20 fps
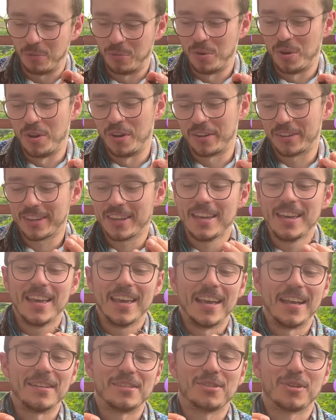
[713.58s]
work
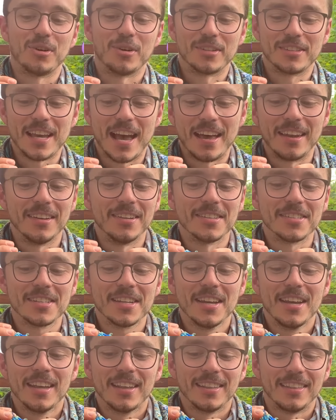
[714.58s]
is Cortana's.
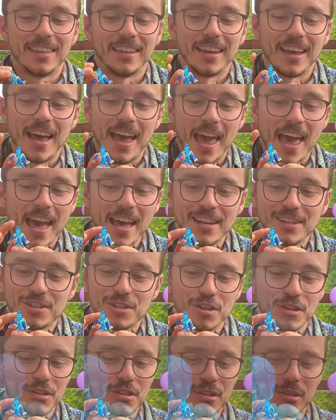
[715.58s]
The head
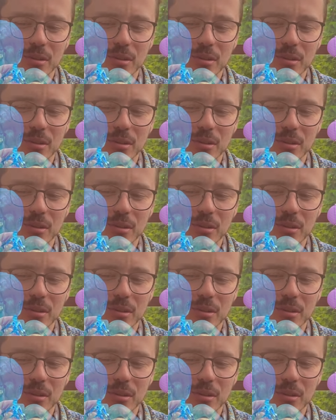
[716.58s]
just